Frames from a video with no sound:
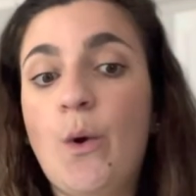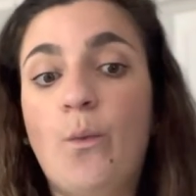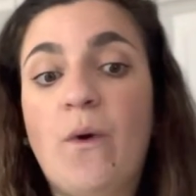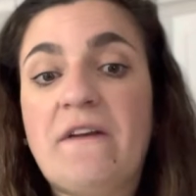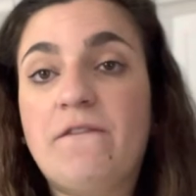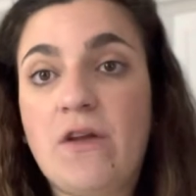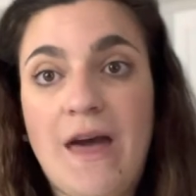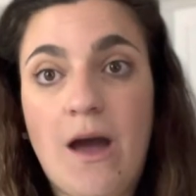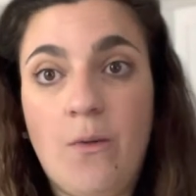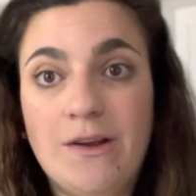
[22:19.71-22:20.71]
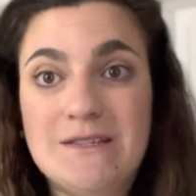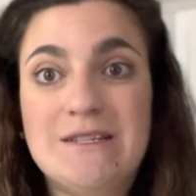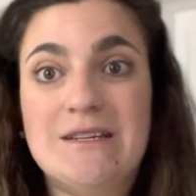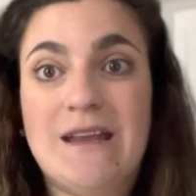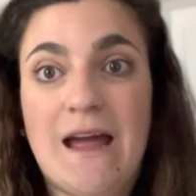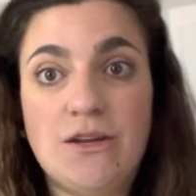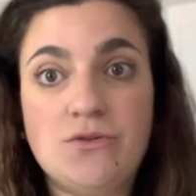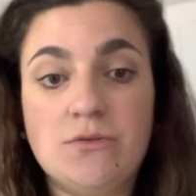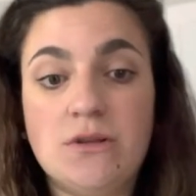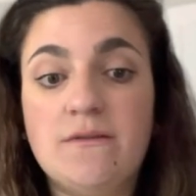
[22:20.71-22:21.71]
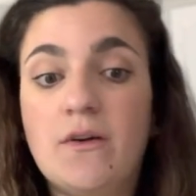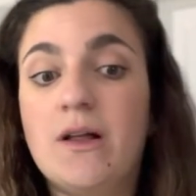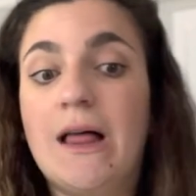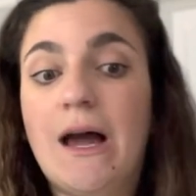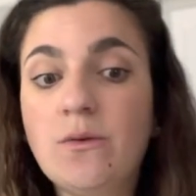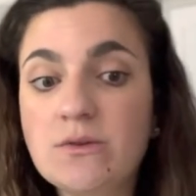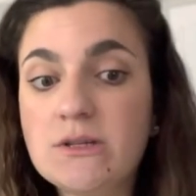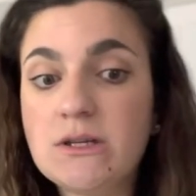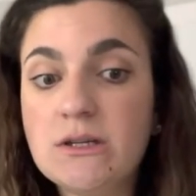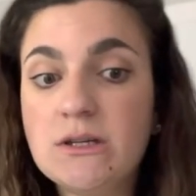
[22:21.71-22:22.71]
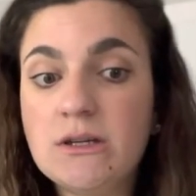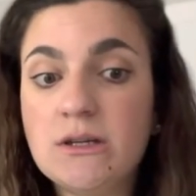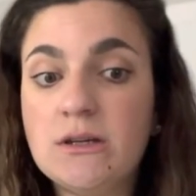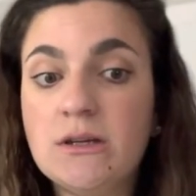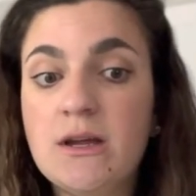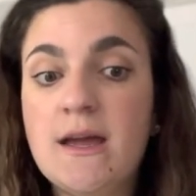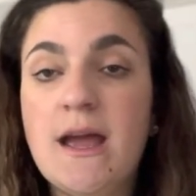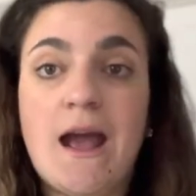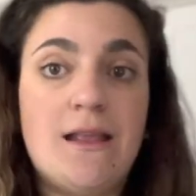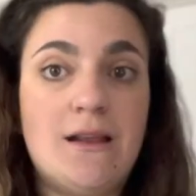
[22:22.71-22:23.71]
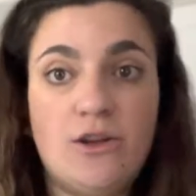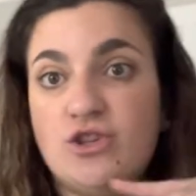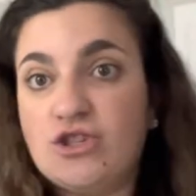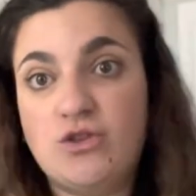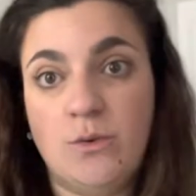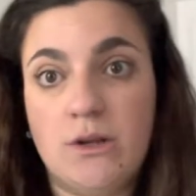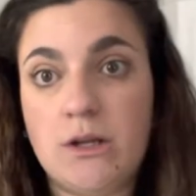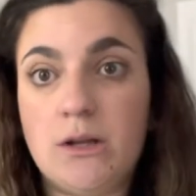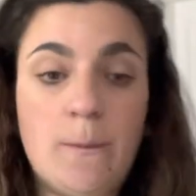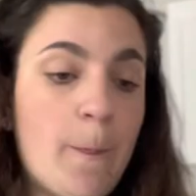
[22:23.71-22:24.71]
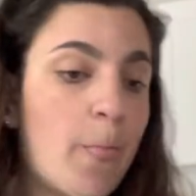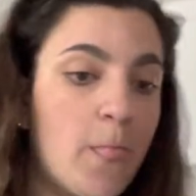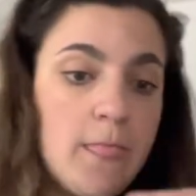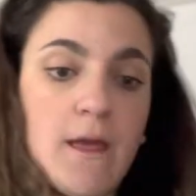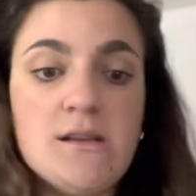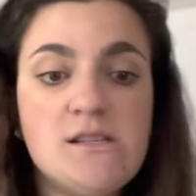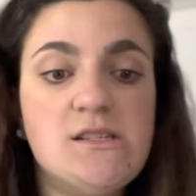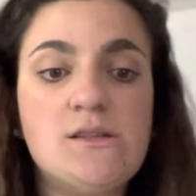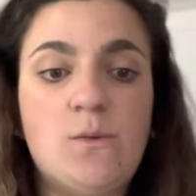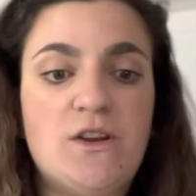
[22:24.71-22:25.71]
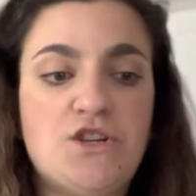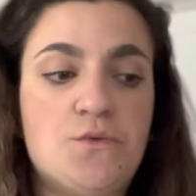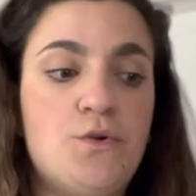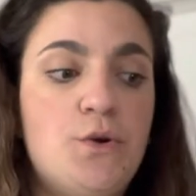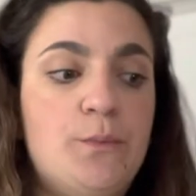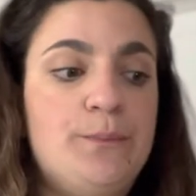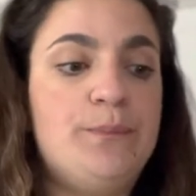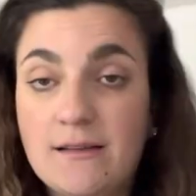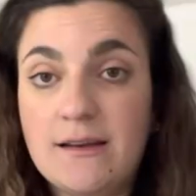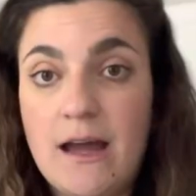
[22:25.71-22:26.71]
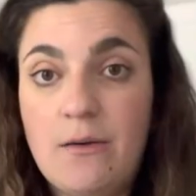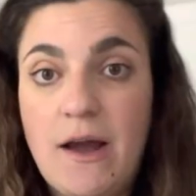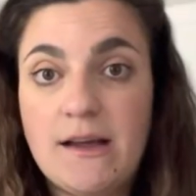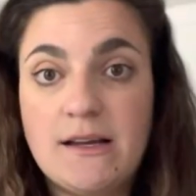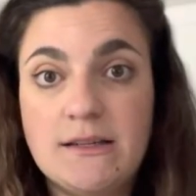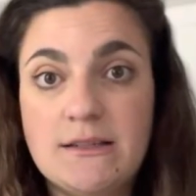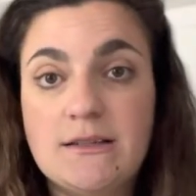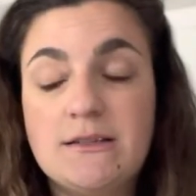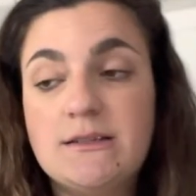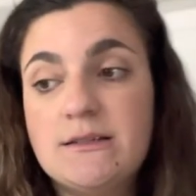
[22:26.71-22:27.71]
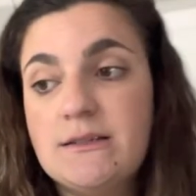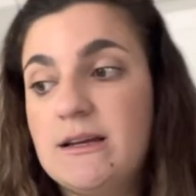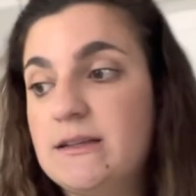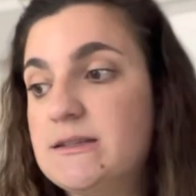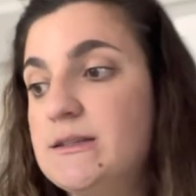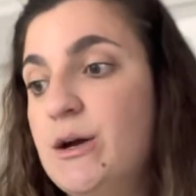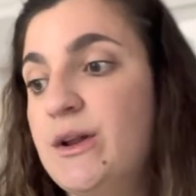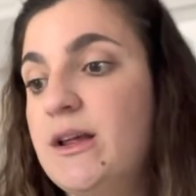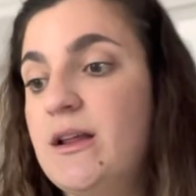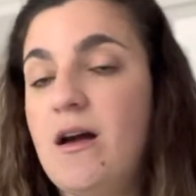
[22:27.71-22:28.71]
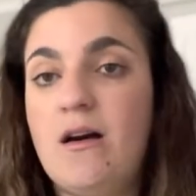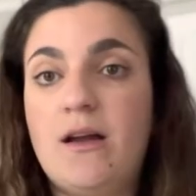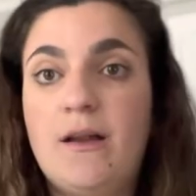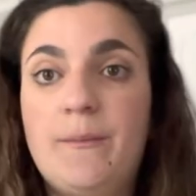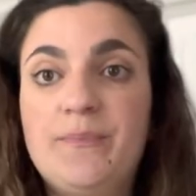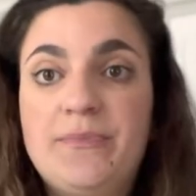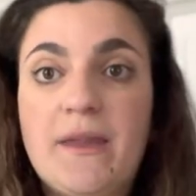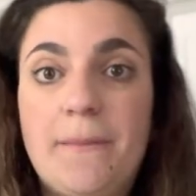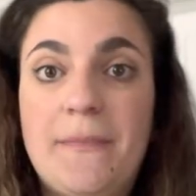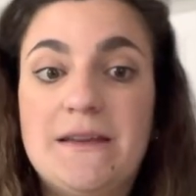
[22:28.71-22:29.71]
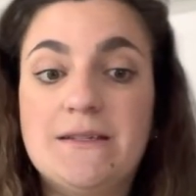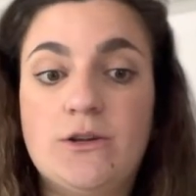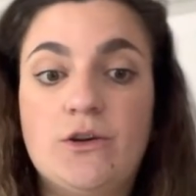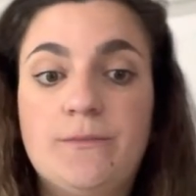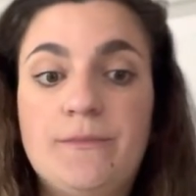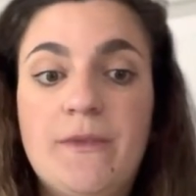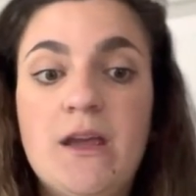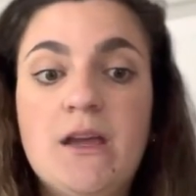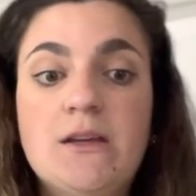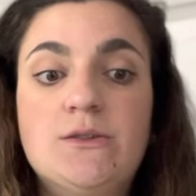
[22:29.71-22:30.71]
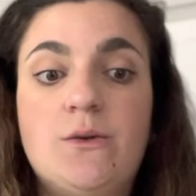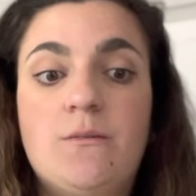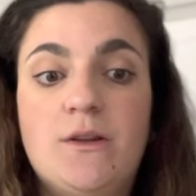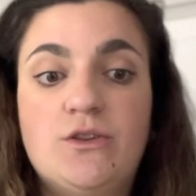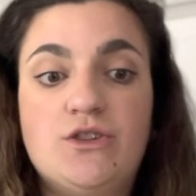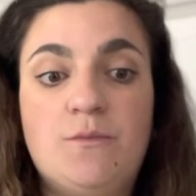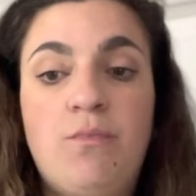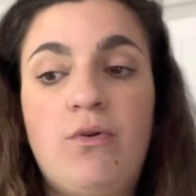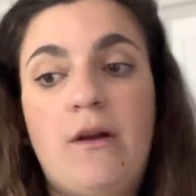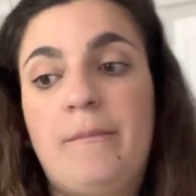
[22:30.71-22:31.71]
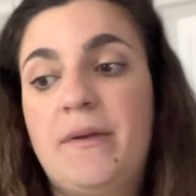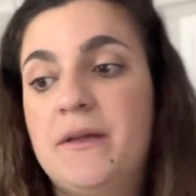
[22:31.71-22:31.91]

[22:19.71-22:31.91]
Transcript: wait for that one to naturally fall out. And then I'll just do a little switcheroo. Now I can get started on my dinner. I'm gonna just prep